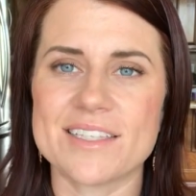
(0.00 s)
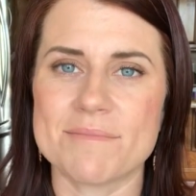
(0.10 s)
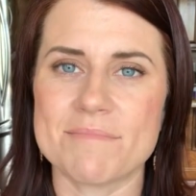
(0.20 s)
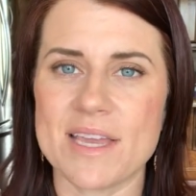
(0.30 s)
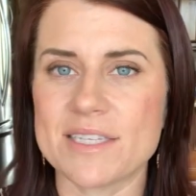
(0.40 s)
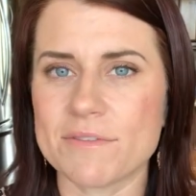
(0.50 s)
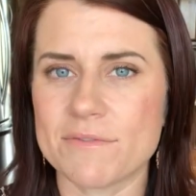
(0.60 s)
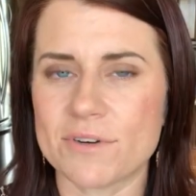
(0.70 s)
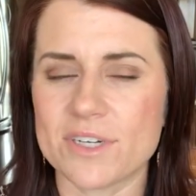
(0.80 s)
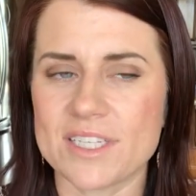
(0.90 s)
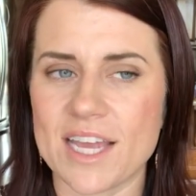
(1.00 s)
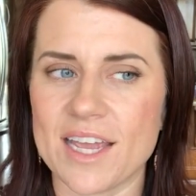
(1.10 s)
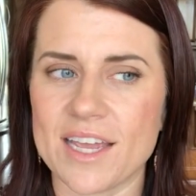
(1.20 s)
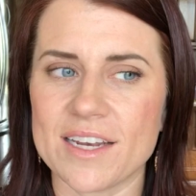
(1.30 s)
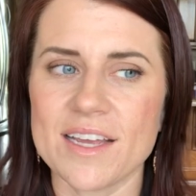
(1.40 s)
It's amazing first
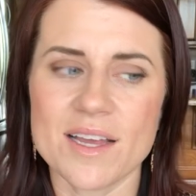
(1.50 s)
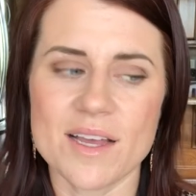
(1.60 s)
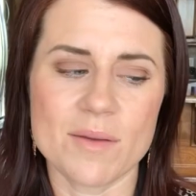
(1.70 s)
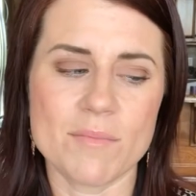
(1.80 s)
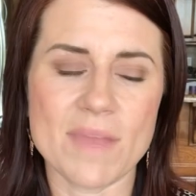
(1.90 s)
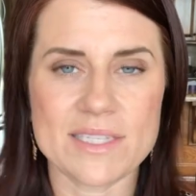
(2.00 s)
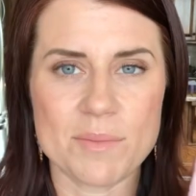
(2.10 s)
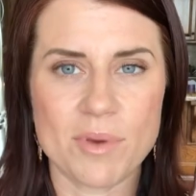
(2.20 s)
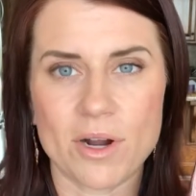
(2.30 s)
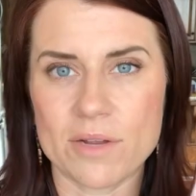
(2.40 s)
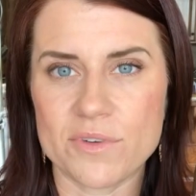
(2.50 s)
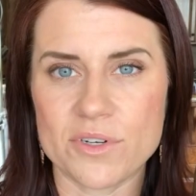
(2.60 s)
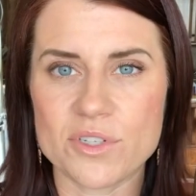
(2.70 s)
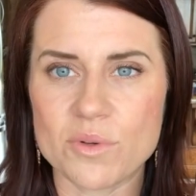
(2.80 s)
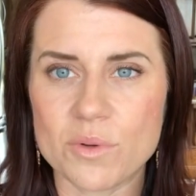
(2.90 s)
aid, amazing part of your
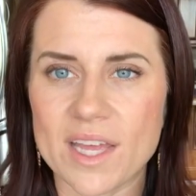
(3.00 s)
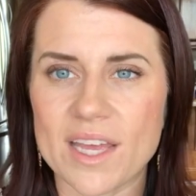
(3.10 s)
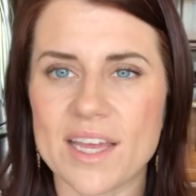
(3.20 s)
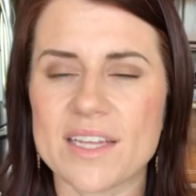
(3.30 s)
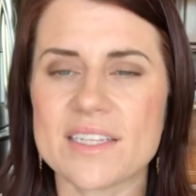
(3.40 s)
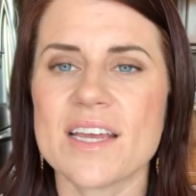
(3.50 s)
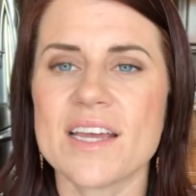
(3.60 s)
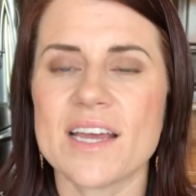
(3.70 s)
toolkit,